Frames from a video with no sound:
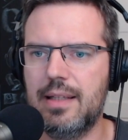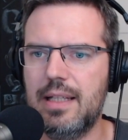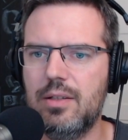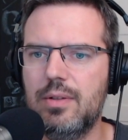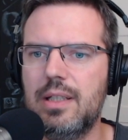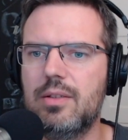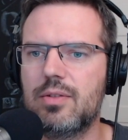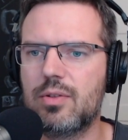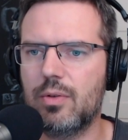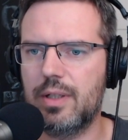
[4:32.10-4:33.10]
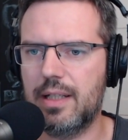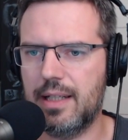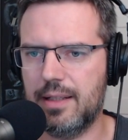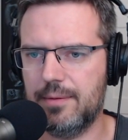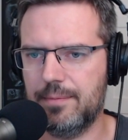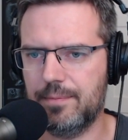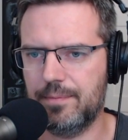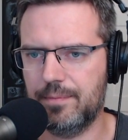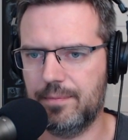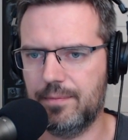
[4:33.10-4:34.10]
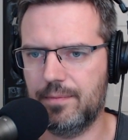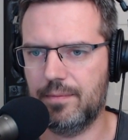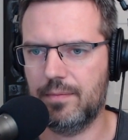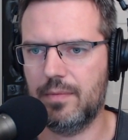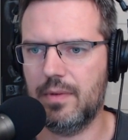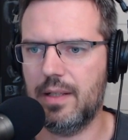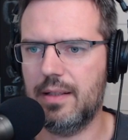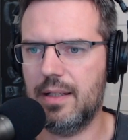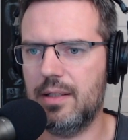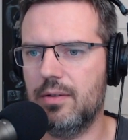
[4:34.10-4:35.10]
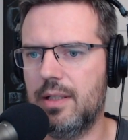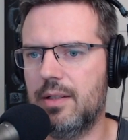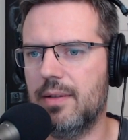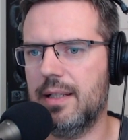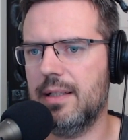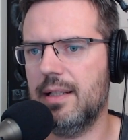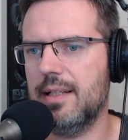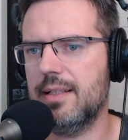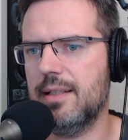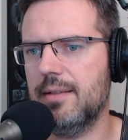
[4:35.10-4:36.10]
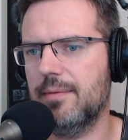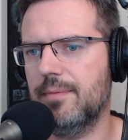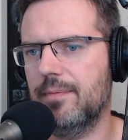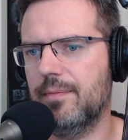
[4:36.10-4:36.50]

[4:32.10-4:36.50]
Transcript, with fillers: Then you need to store it again. And then you need to analyze it.